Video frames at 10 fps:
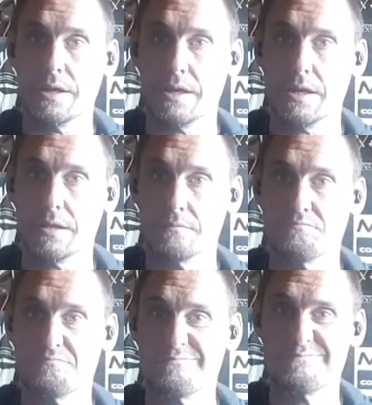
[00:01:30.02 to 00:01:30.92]
it
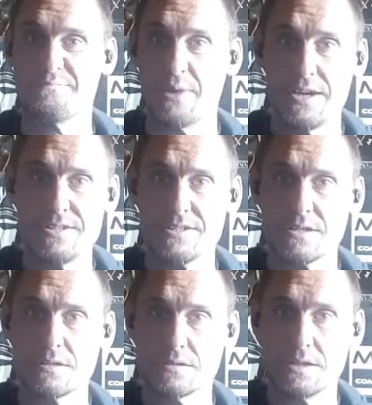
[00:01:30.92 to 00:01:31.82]

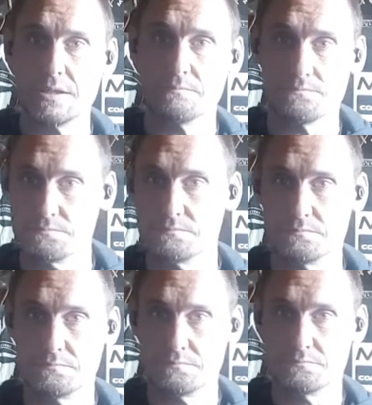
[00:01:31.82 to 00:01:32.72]
basically
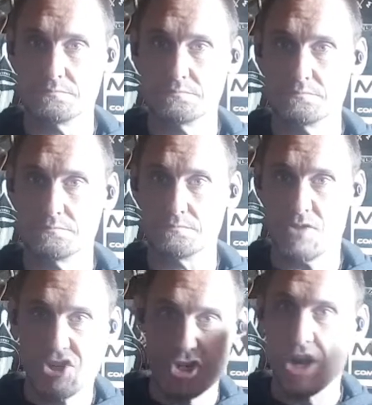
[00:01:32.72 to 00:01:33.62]

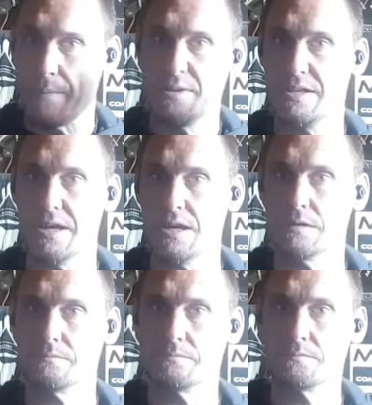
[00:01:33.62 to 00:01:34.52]
shut me
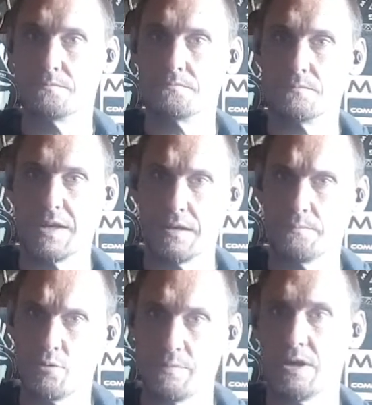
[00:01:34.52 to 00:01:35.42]
down and
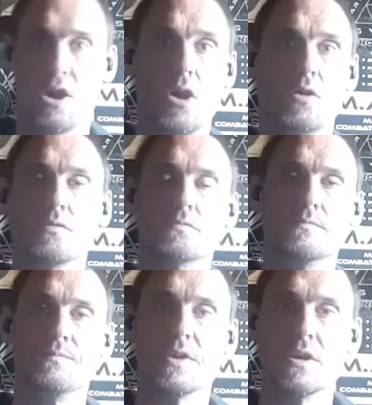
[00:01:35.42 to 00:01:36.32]
put me in a hole.
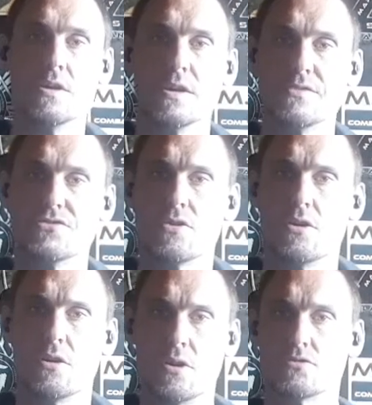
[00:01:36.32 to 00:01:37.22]
So
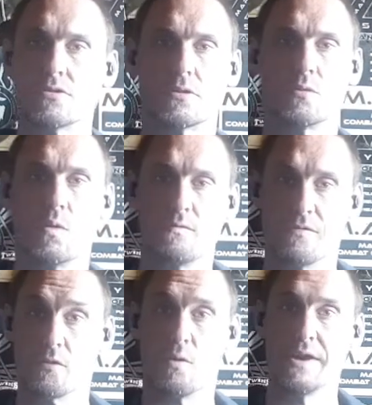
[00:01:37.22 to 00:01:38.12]
I was looking
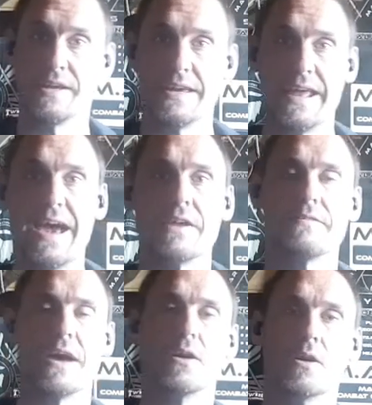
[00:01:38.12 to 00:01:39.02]
for a way to get out of
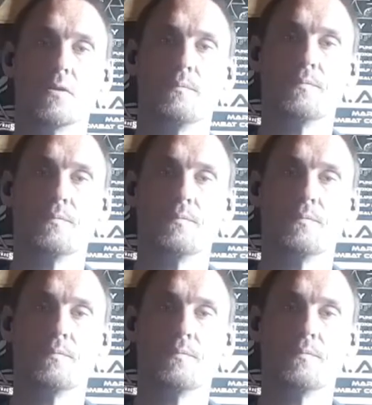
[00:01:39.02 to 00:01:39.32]
that hole.